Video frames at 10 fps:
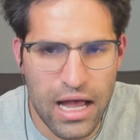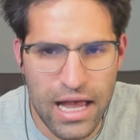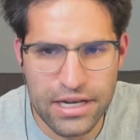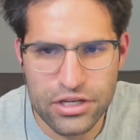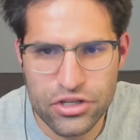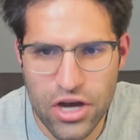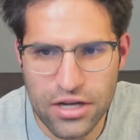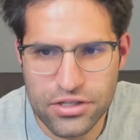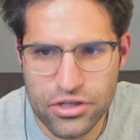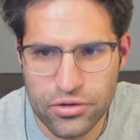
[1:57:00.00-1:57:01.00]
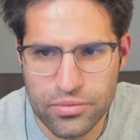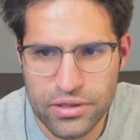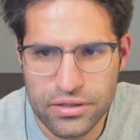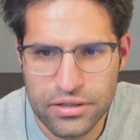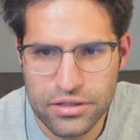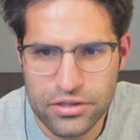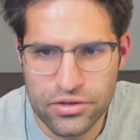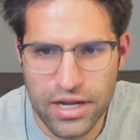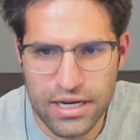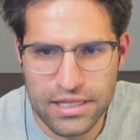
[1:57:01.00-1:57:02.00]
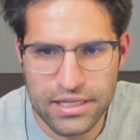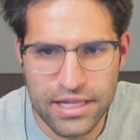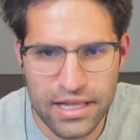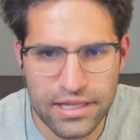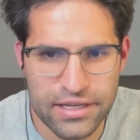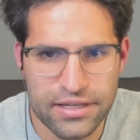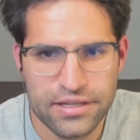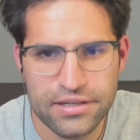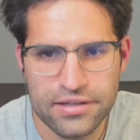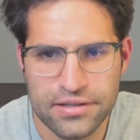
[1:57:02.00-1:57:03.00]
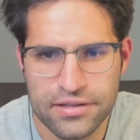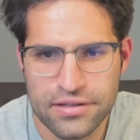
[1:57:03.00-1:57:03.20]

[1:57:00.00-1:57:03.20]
I did YachtTube. Do not click that link.